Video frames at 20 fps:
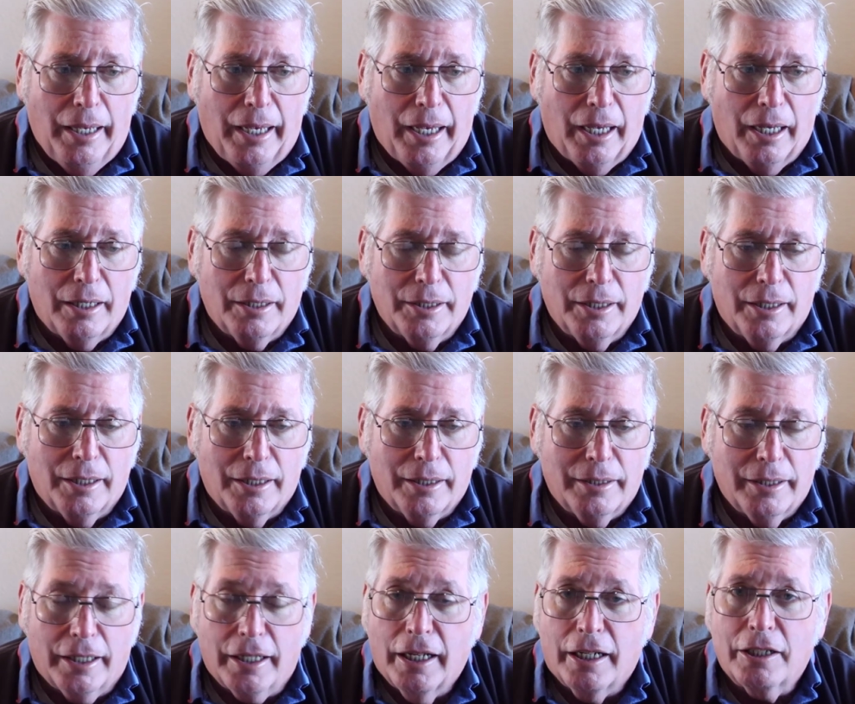And
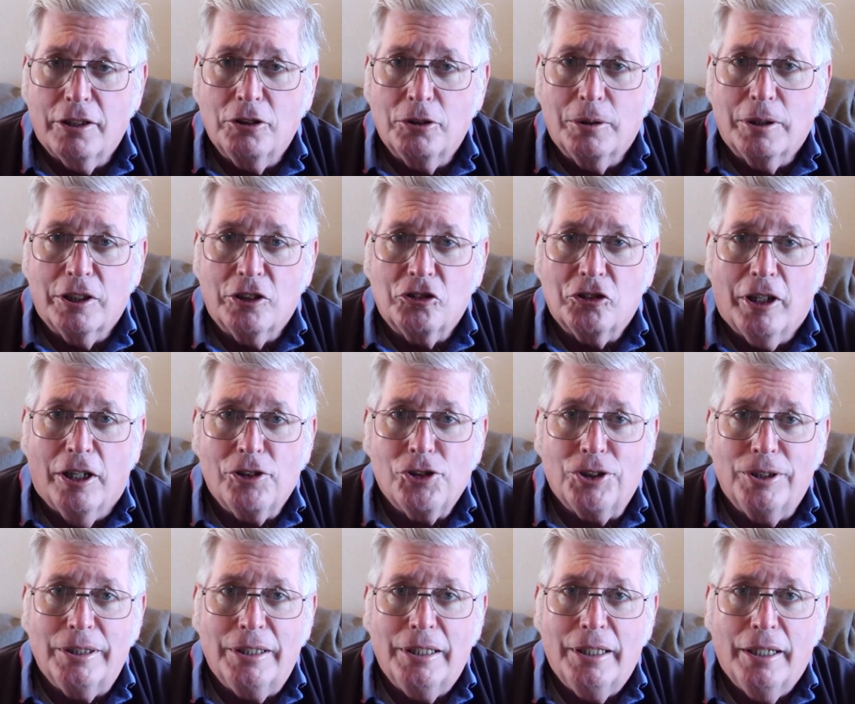they got into a
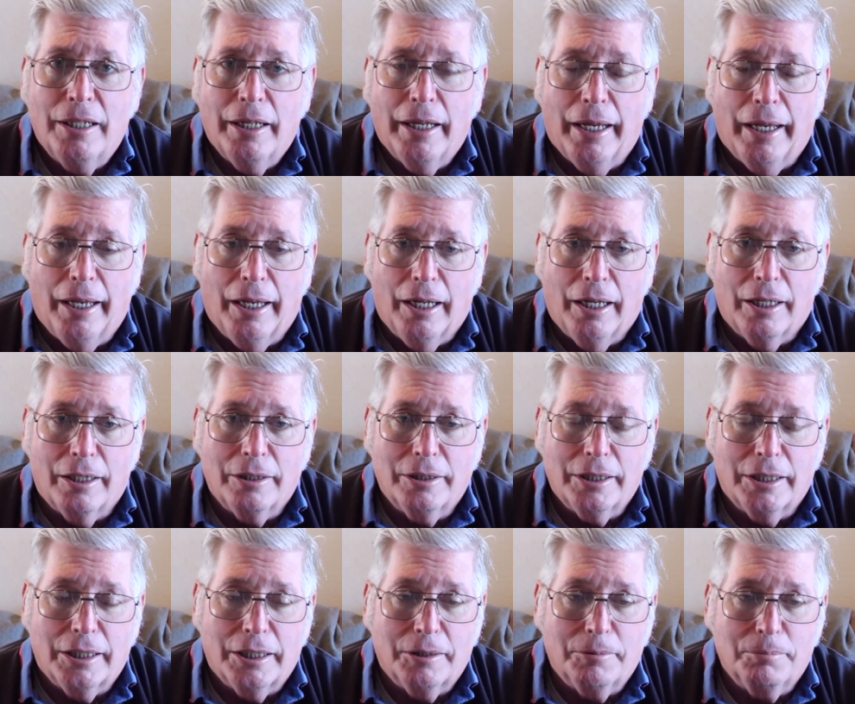discussion, and
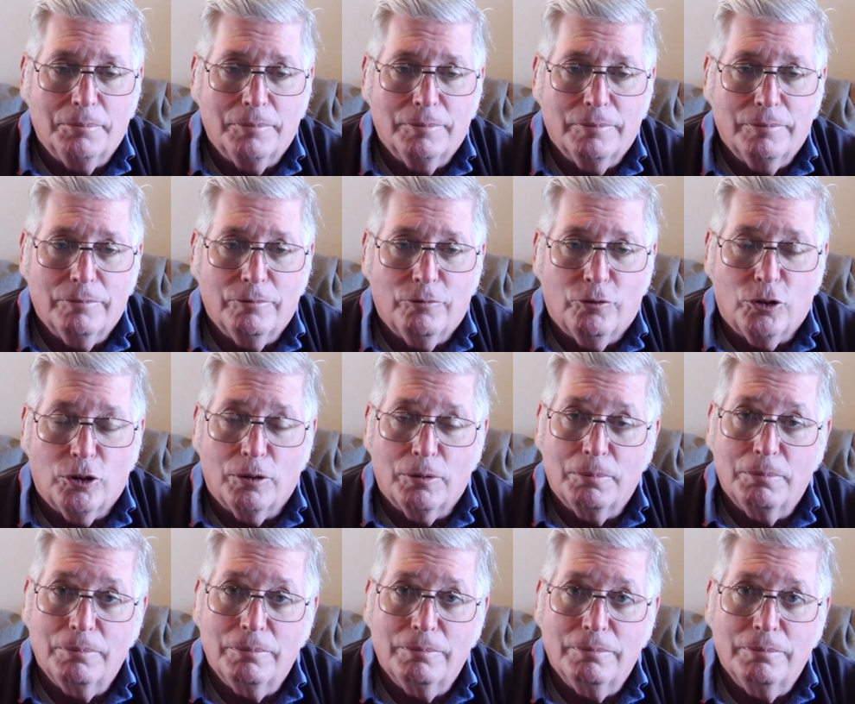
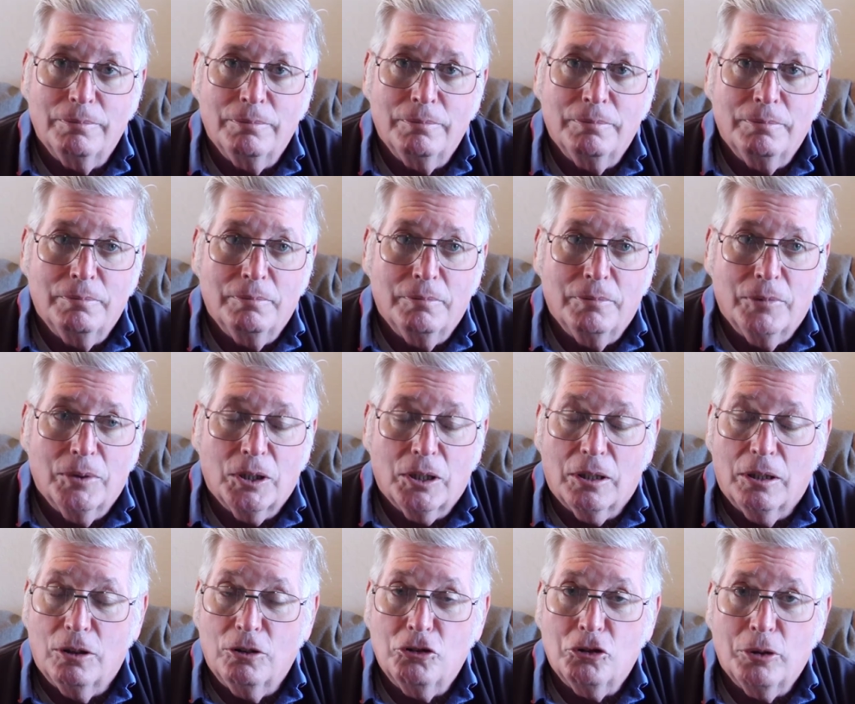for
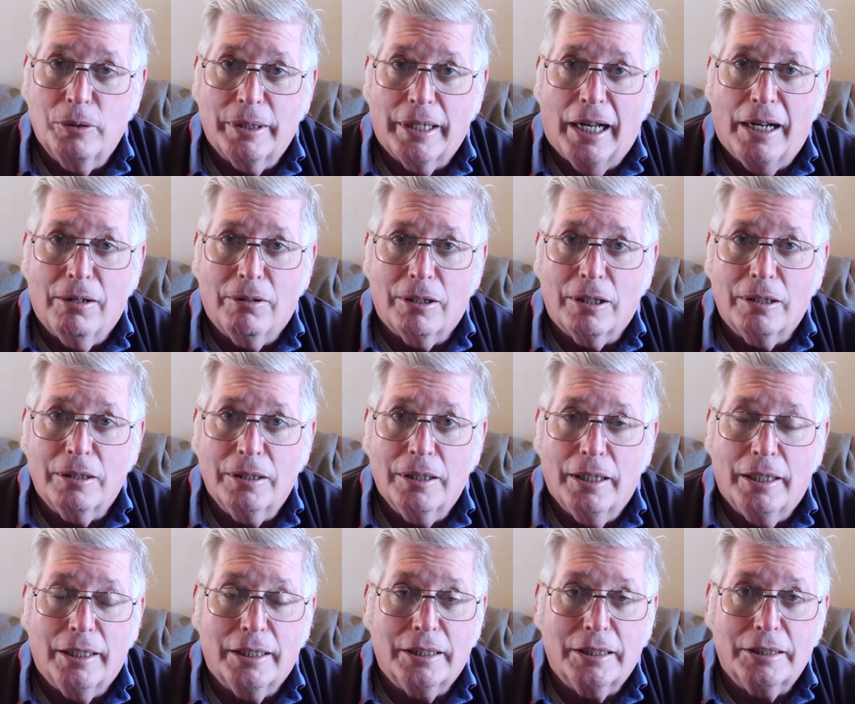close to an hour,
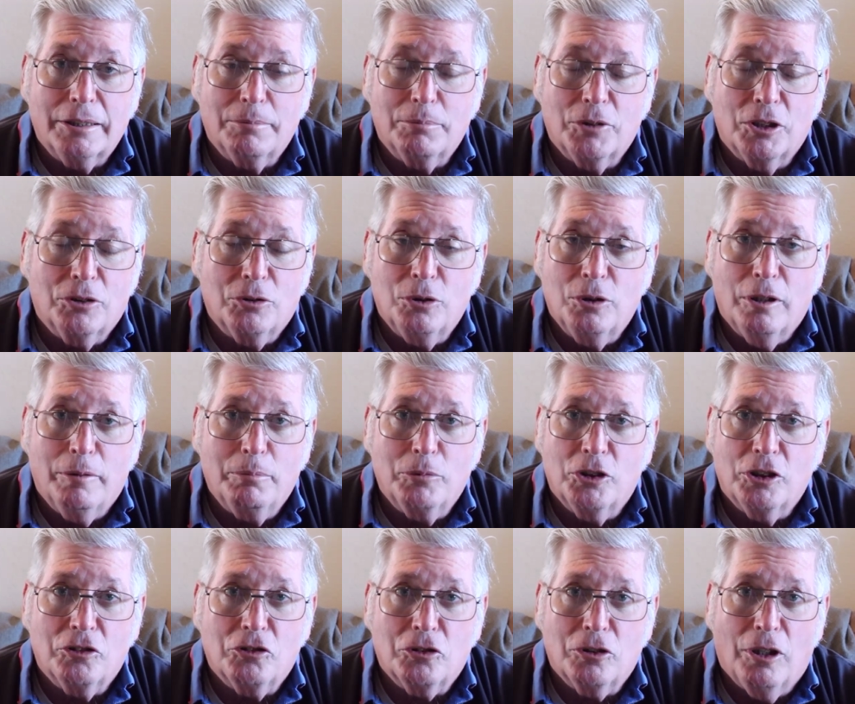the two of them
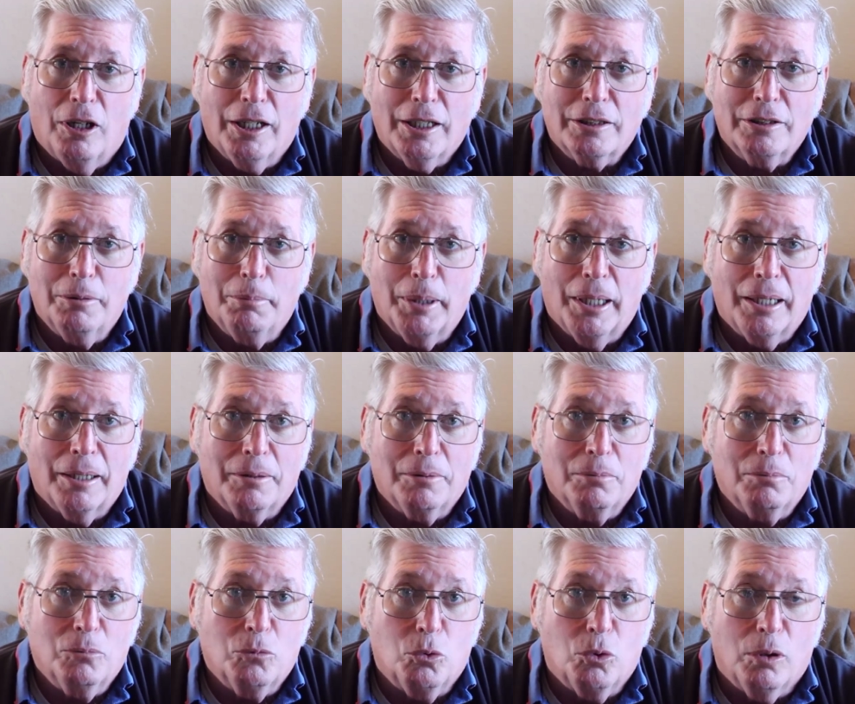just talked about
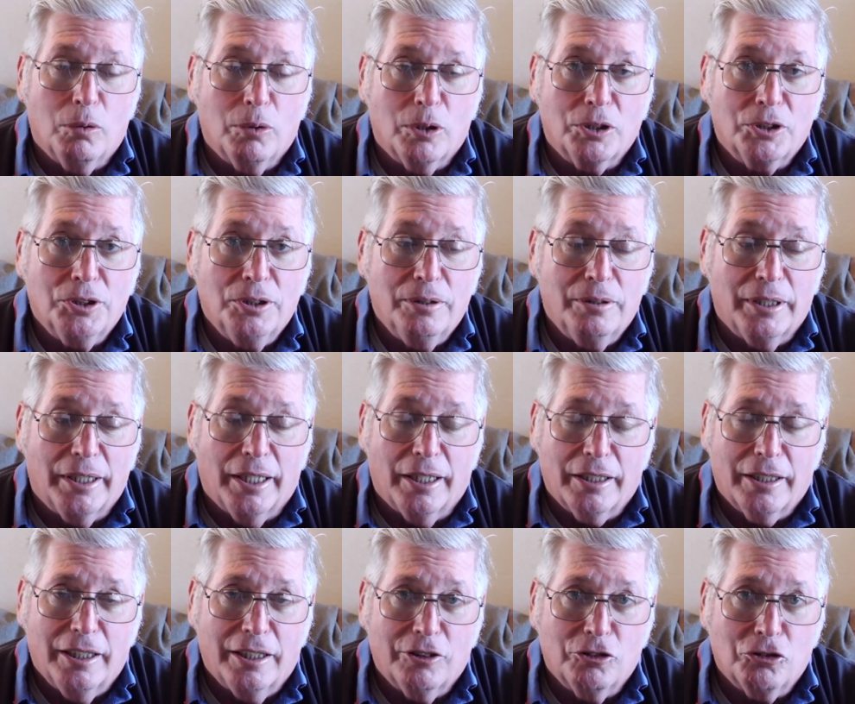World War II, and
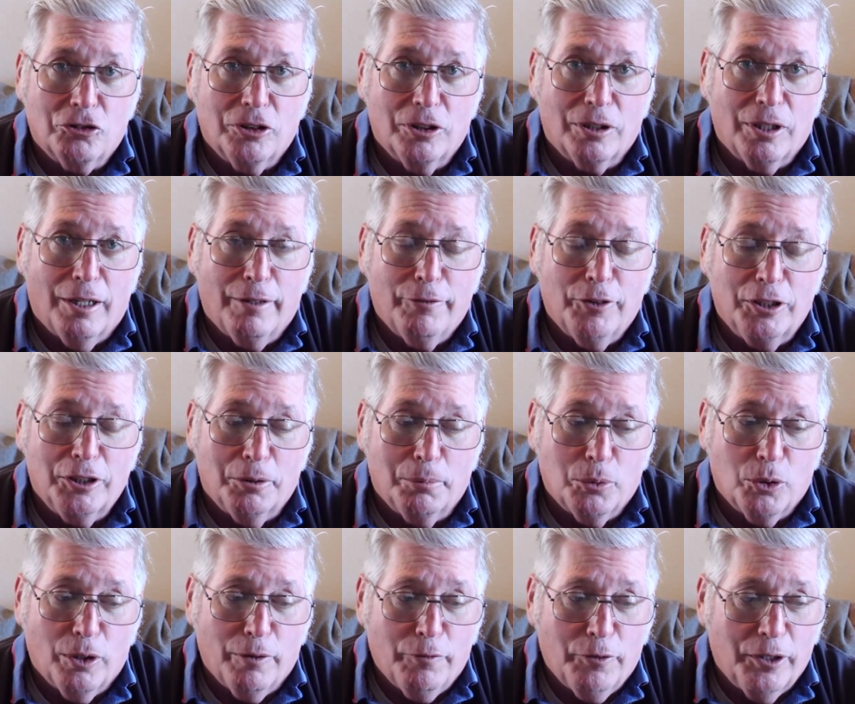I kind of stood off on the
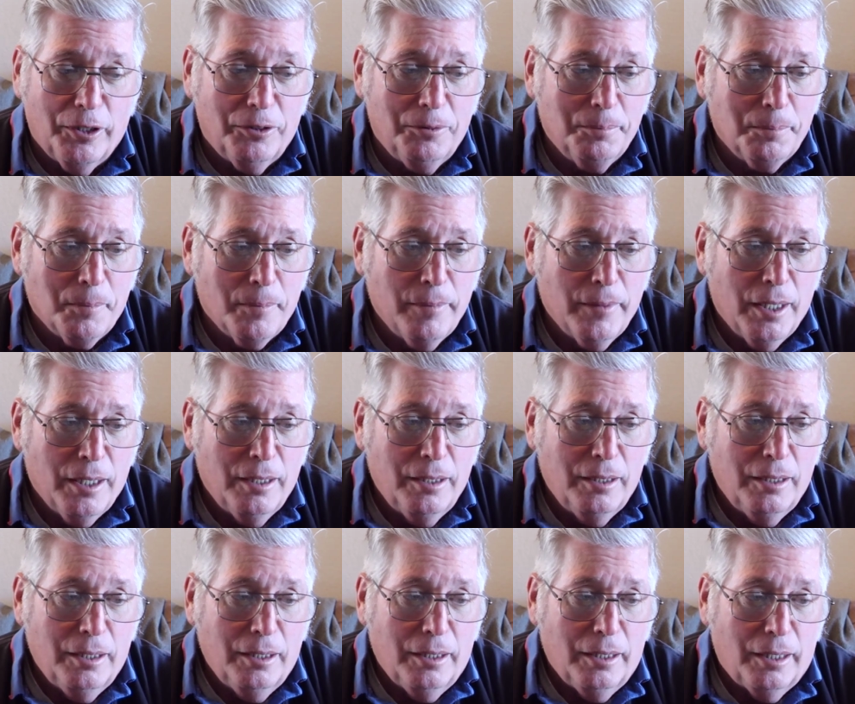peripheral,
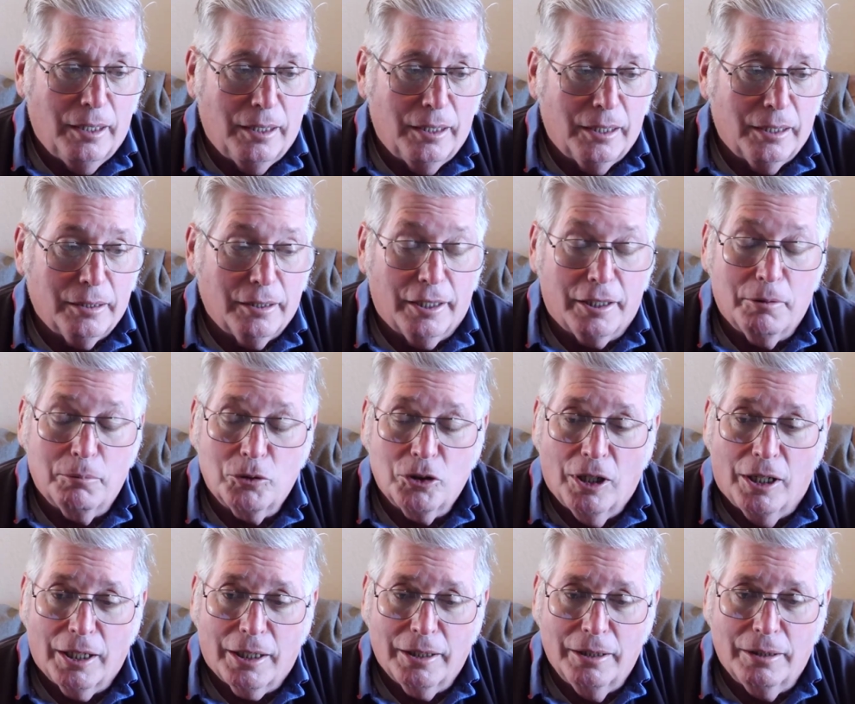let them
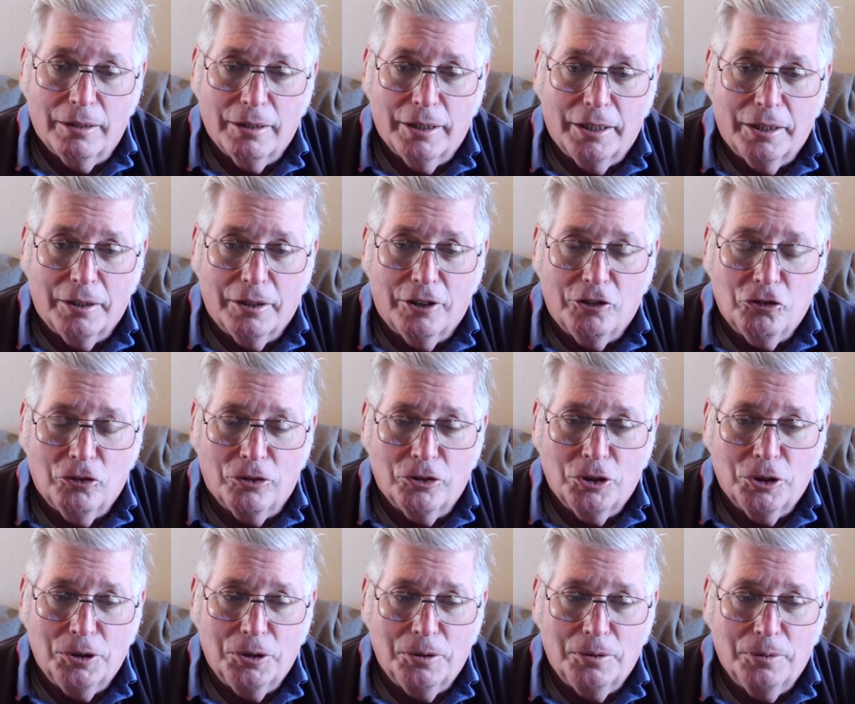talk and listen
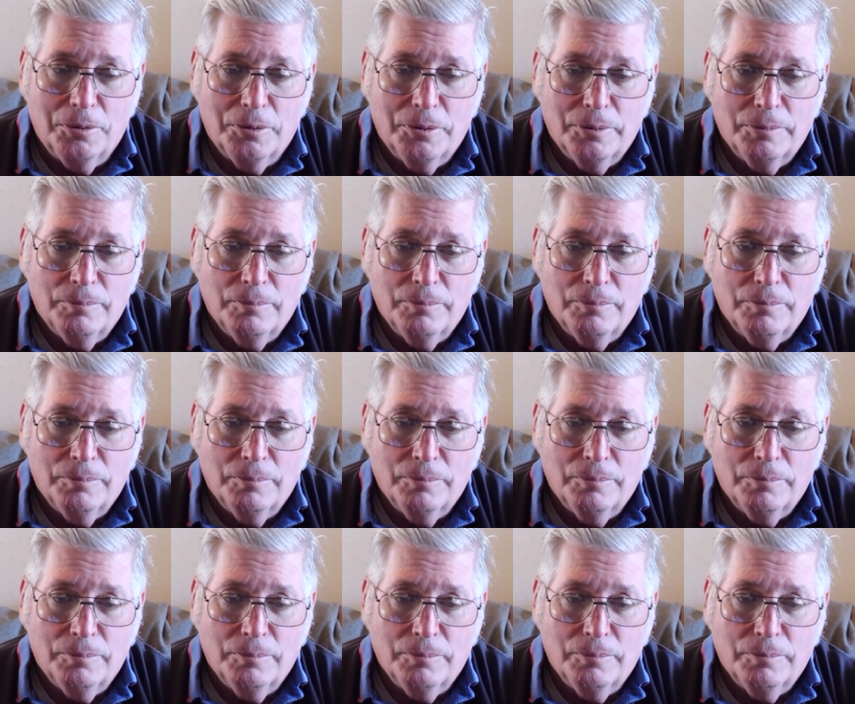to